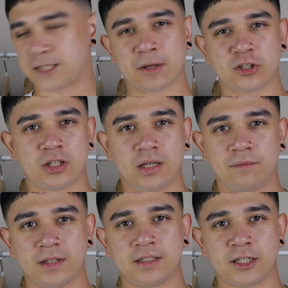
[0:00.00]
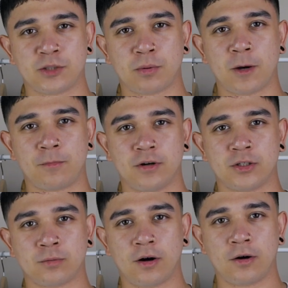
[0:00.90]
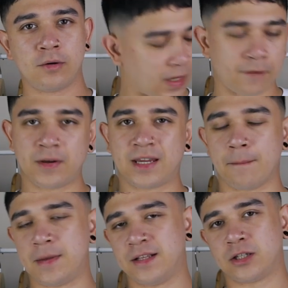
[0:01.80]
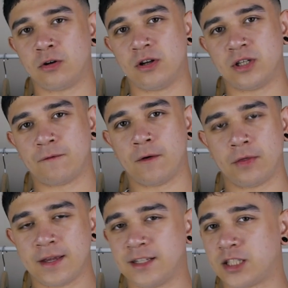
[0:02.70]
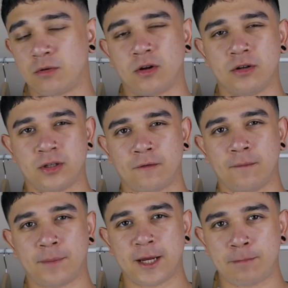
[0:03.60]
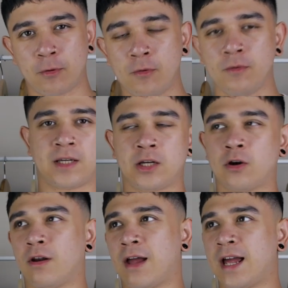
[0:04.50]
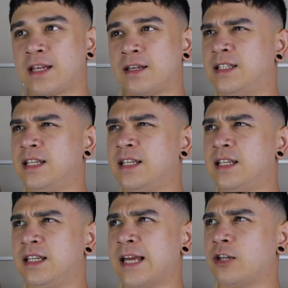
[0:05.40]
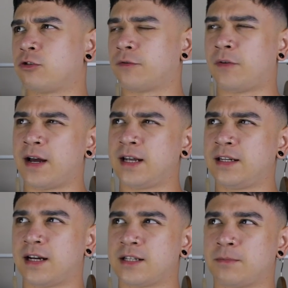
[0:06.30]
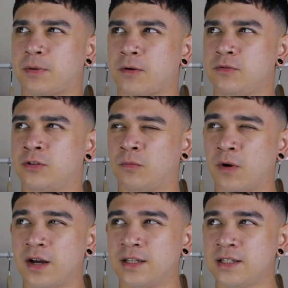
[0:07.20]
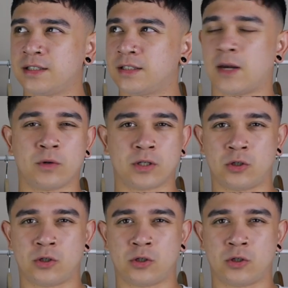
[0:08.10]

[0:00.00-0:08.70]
especially vintage Burberry as well. I think it means a lot of different things to a lot of different people. It got like de-gentrified, I suppose the word is, and was